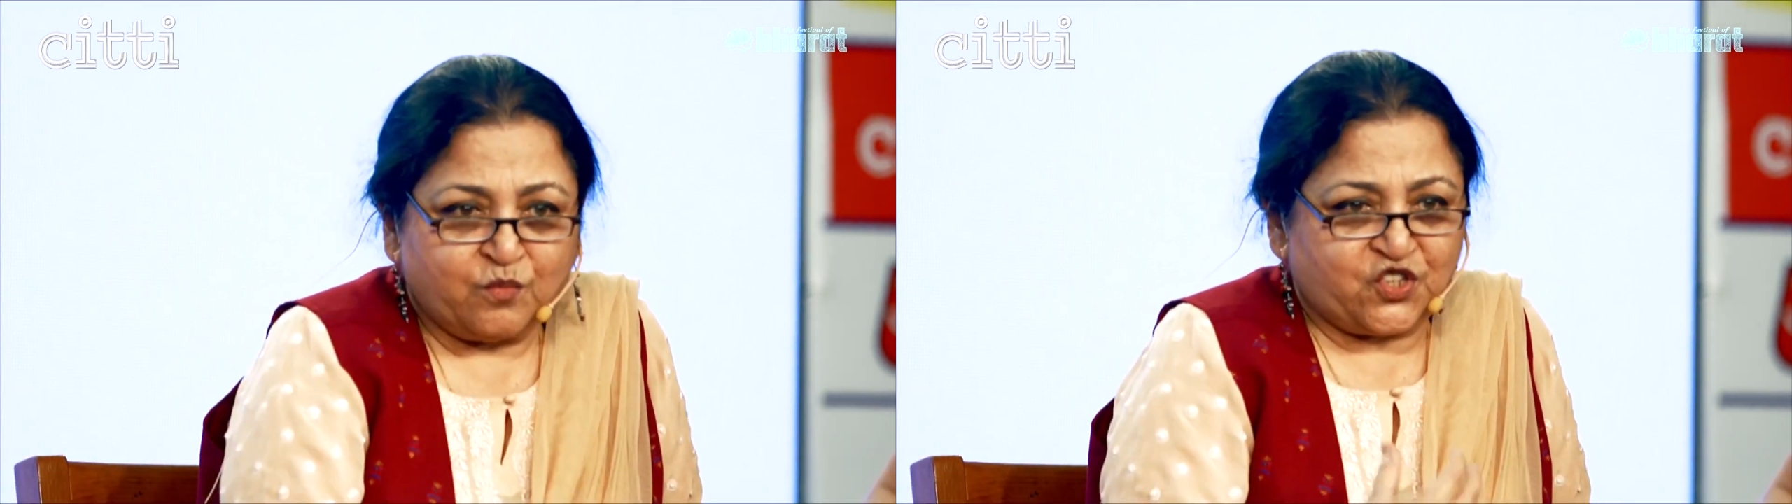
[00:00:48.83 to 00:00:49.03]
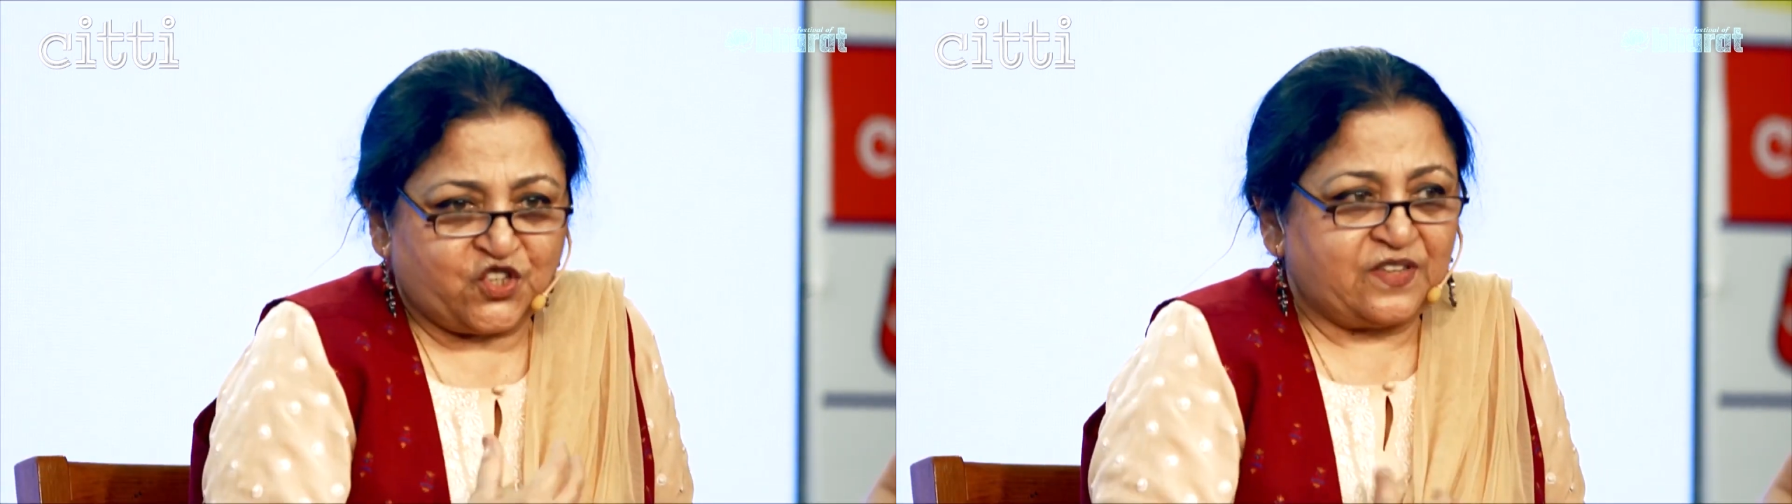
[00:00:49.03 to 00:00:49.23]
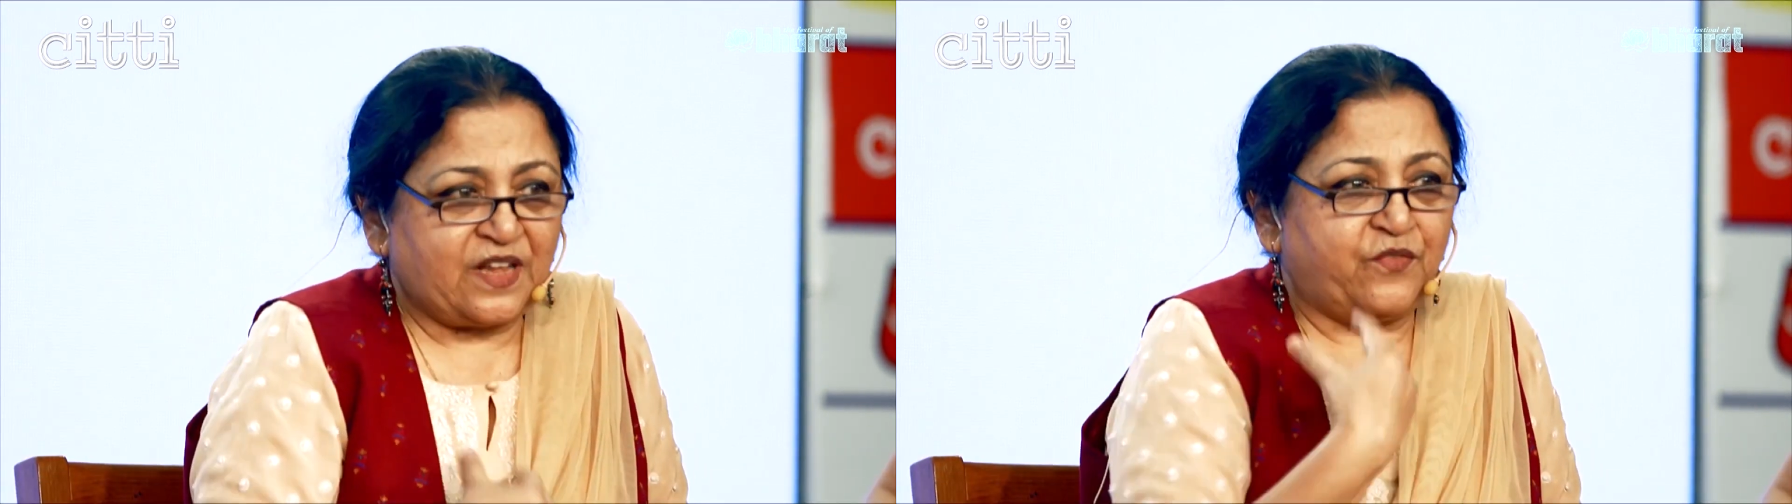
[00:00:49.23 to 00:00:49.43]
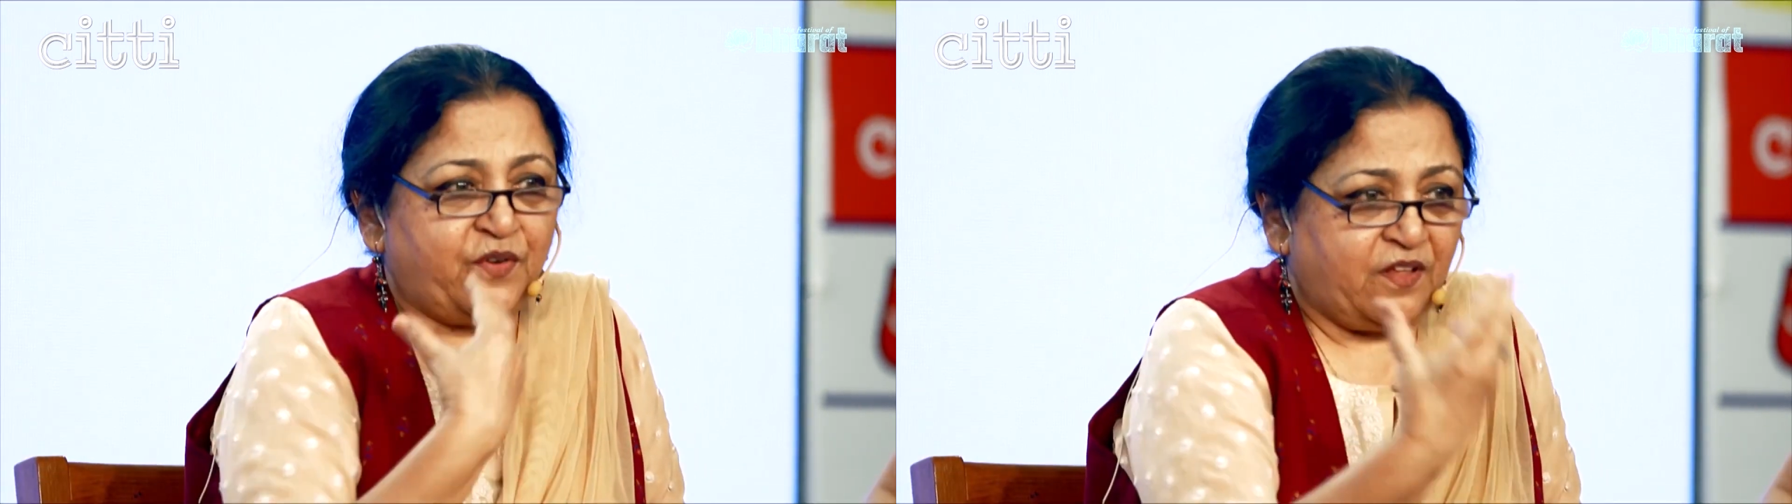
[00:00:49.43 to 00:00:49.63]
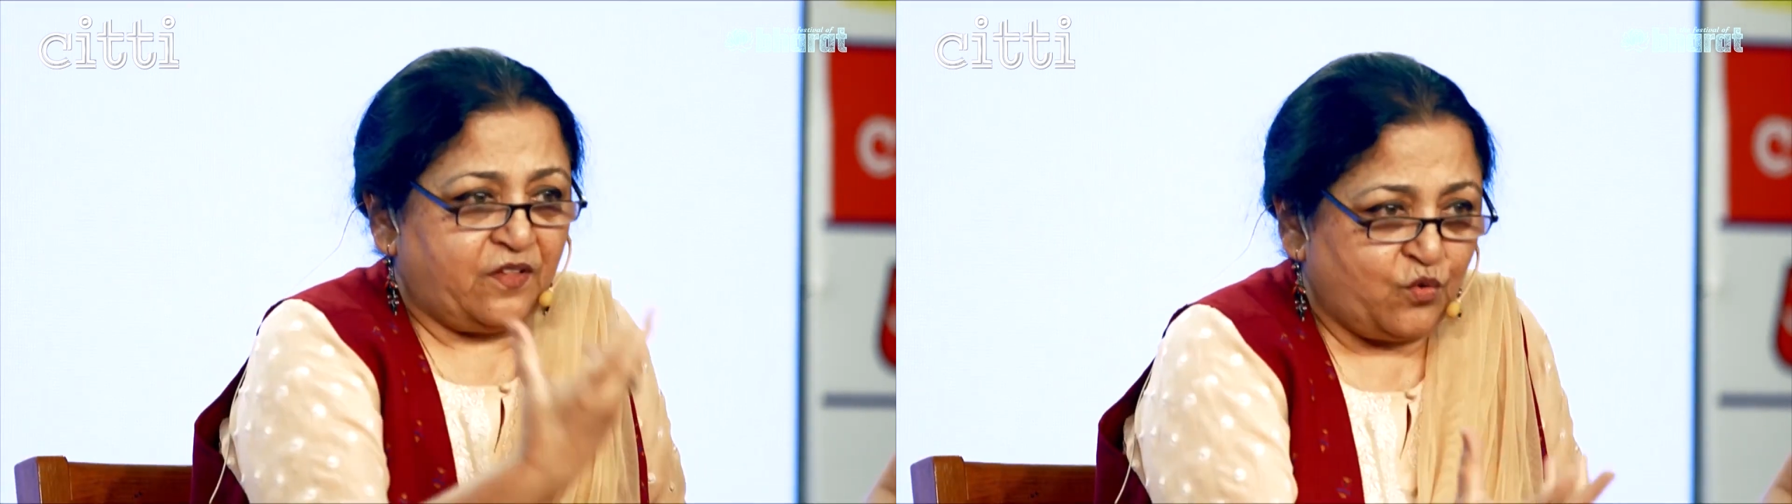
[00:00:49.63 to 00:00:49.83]
which is
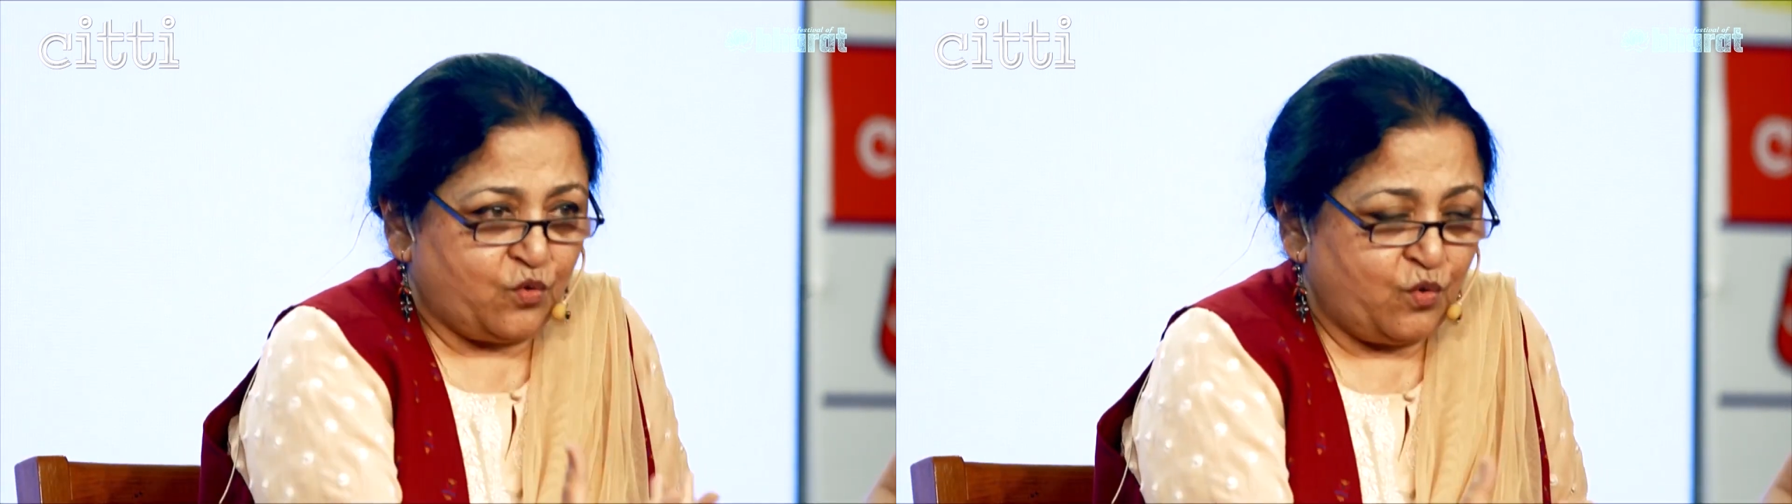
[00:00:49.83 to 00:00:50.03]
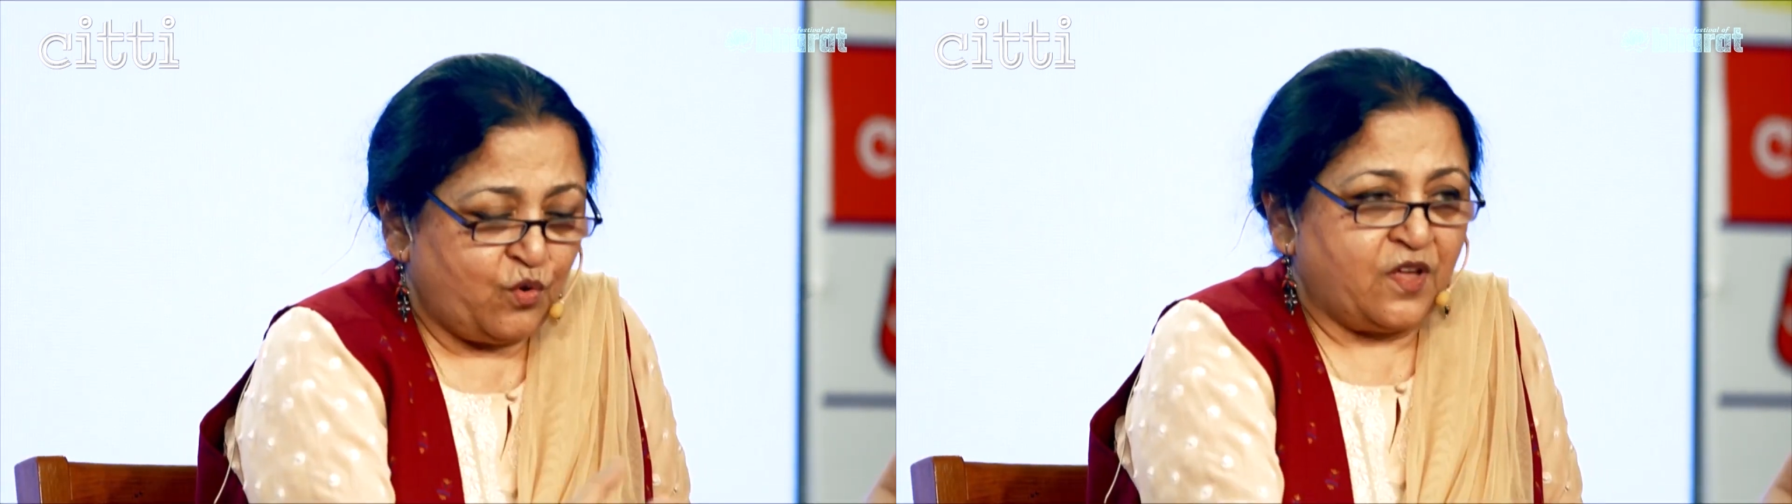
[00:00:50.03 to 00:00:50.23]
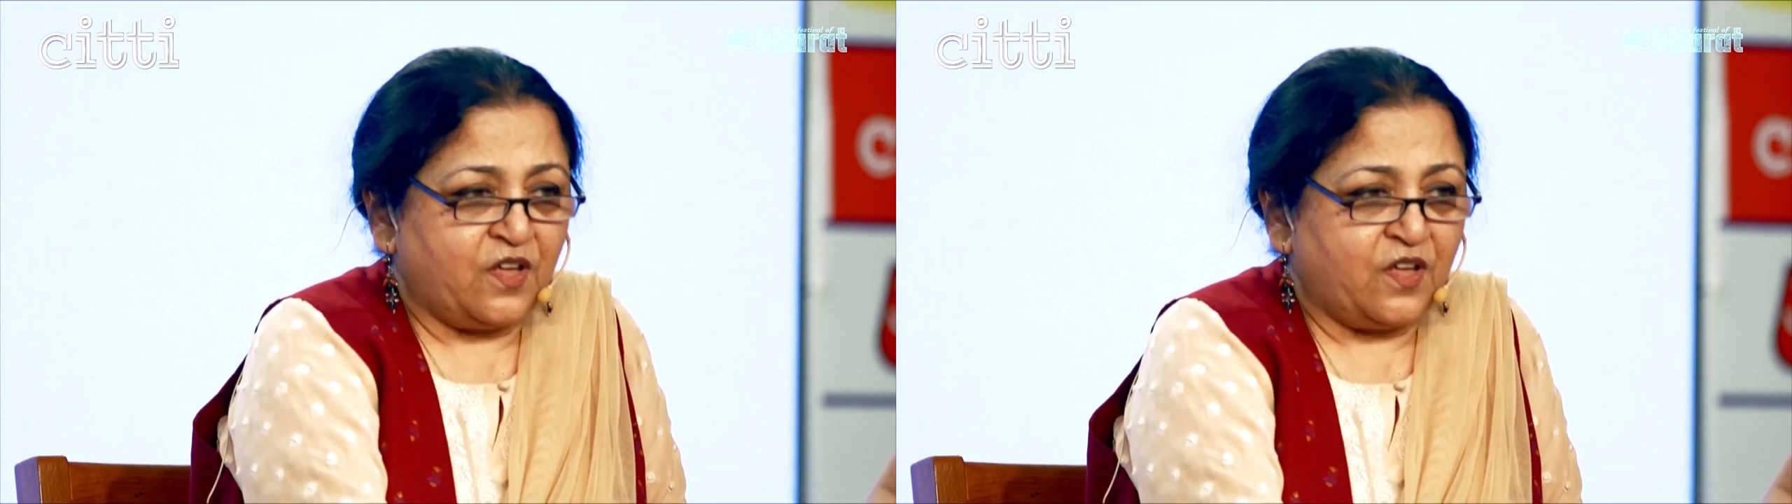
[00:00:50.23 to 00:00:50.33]
every Hindu